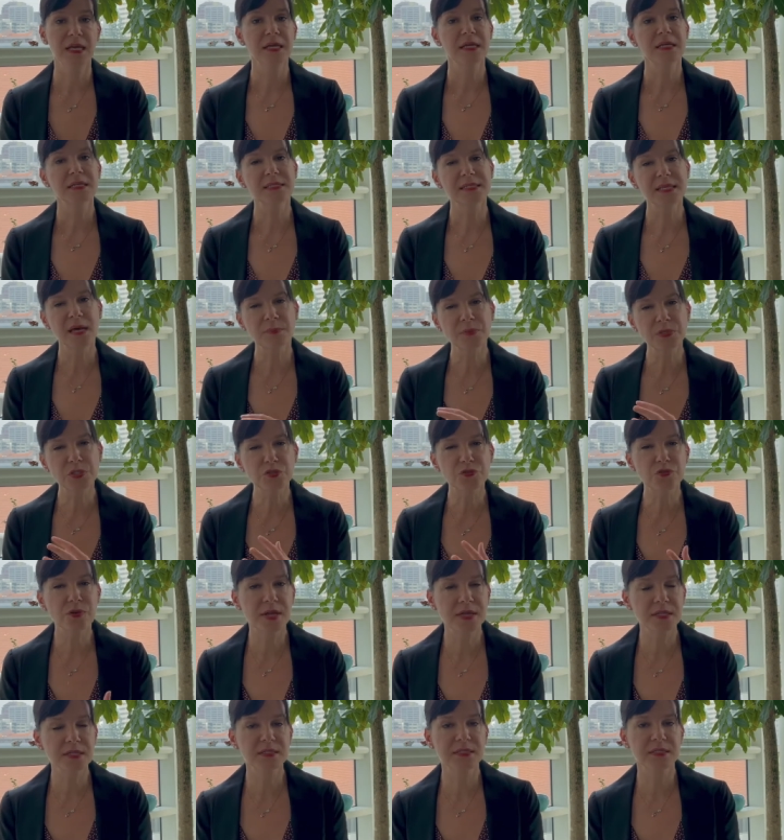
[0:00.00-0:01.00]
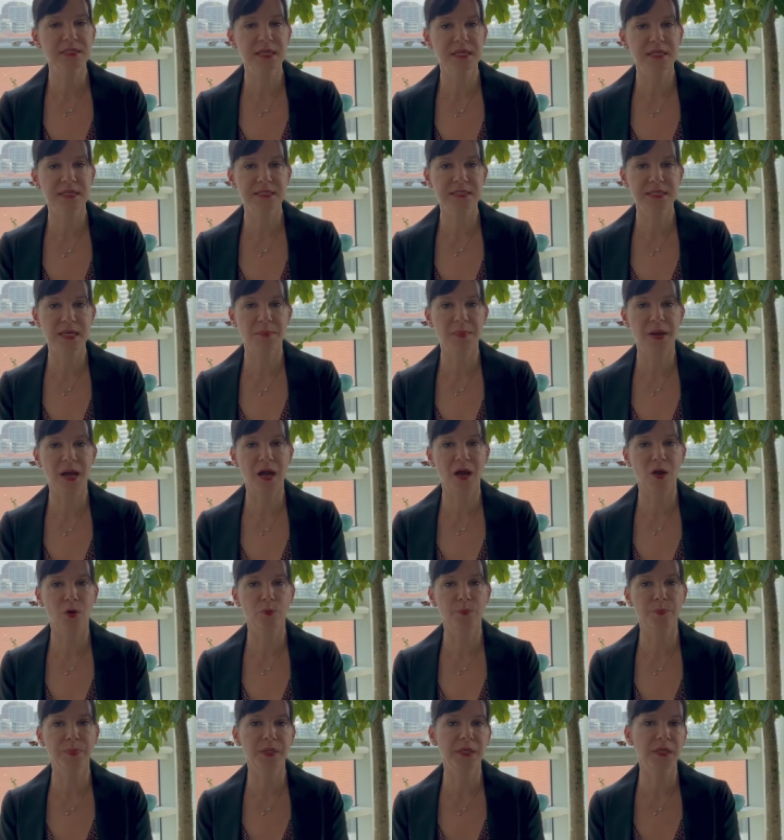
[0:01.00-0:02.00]
some trends can
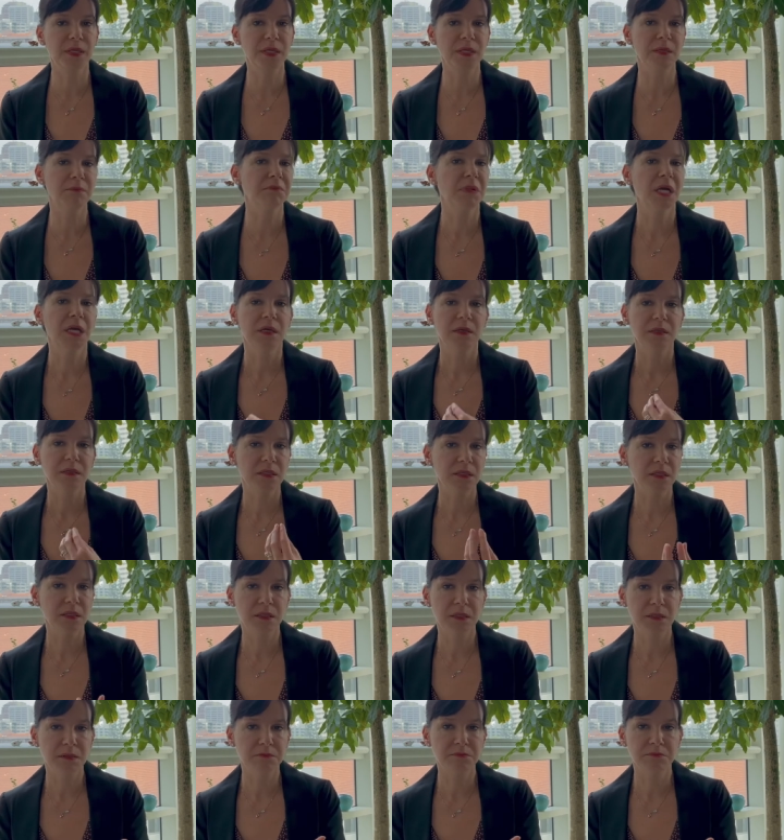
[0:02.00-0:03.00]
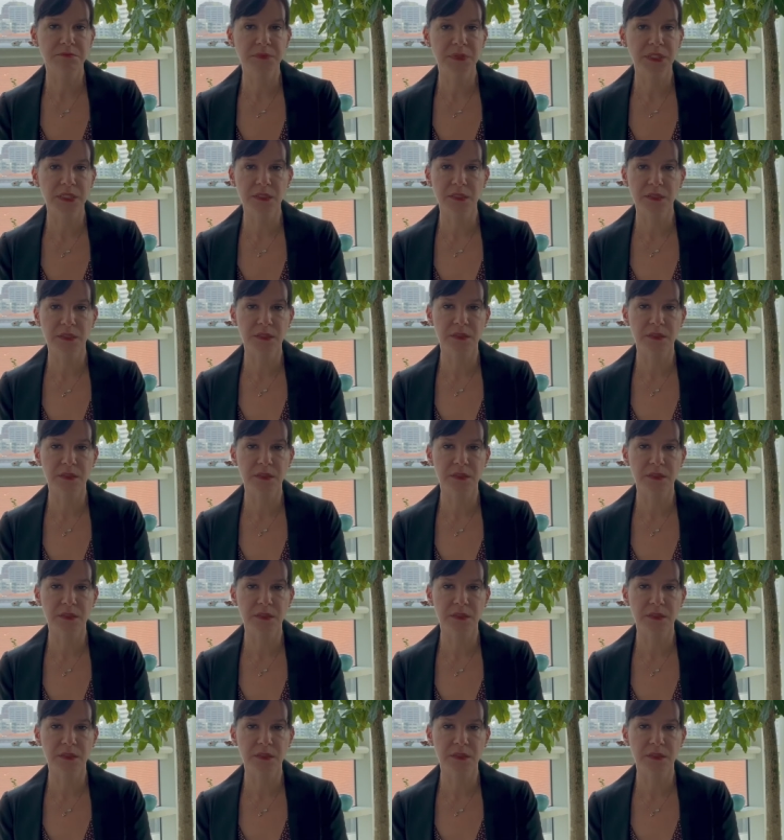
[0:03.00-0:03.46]
somehow be um, uh,